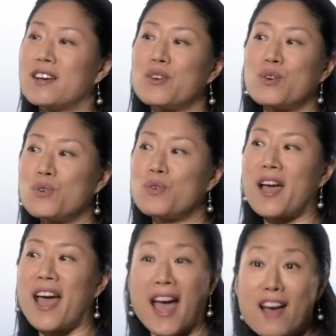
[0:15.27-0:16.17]
who
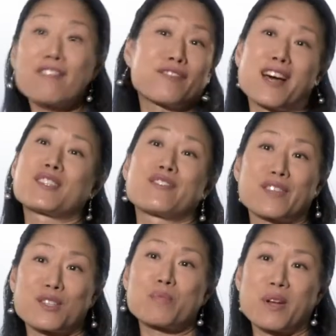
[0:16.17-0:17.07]
have lots
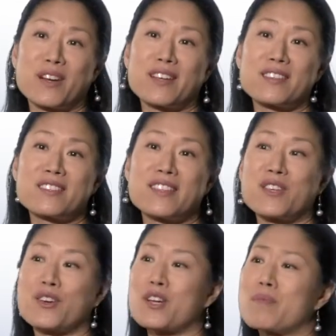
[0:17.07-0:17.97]
of experience
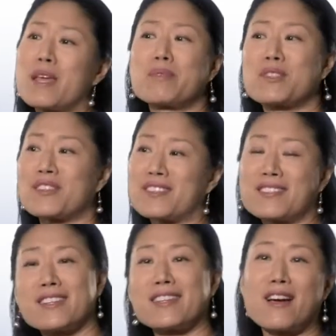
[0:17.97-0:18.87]
that you're gonna be able to
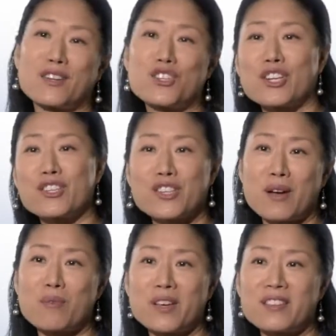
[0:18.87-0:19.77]
just sit down and chit
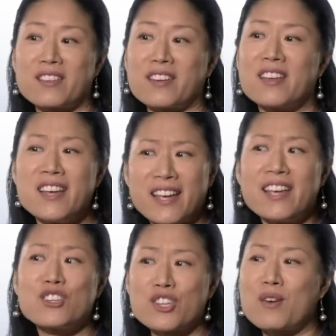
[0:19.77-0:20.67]
chat with. And
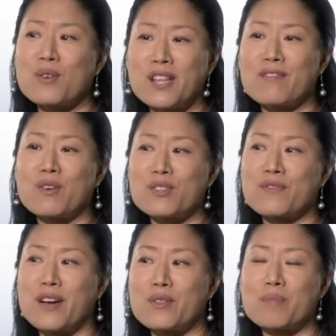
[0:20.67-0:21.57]
in general, I've
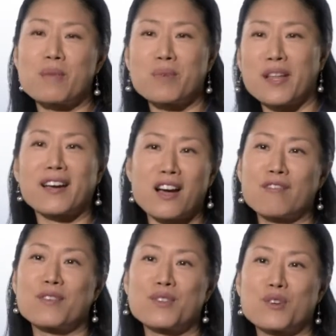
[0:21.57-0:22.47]
always found that people at
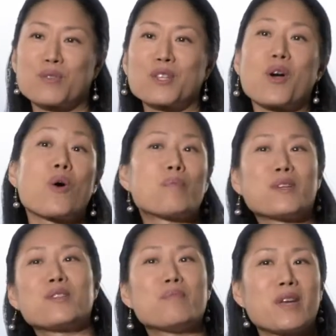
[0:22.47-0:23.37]
conference are really
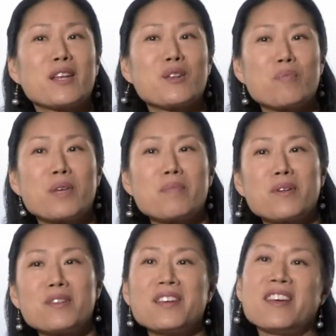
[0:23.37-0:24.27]
open to meeting new
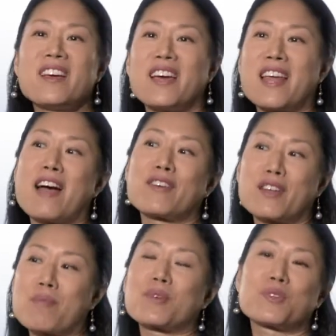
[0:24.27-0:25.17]
people and having
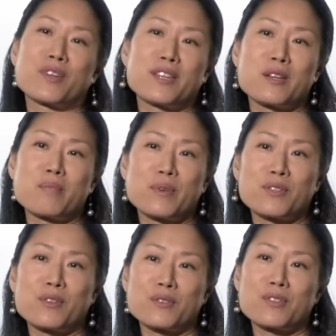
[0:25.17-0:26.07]
an opportunity to
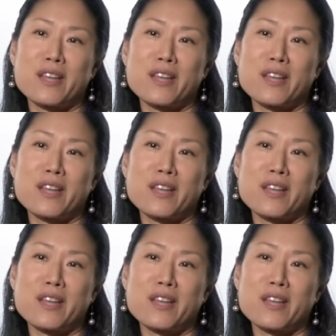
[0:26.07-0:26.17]
build those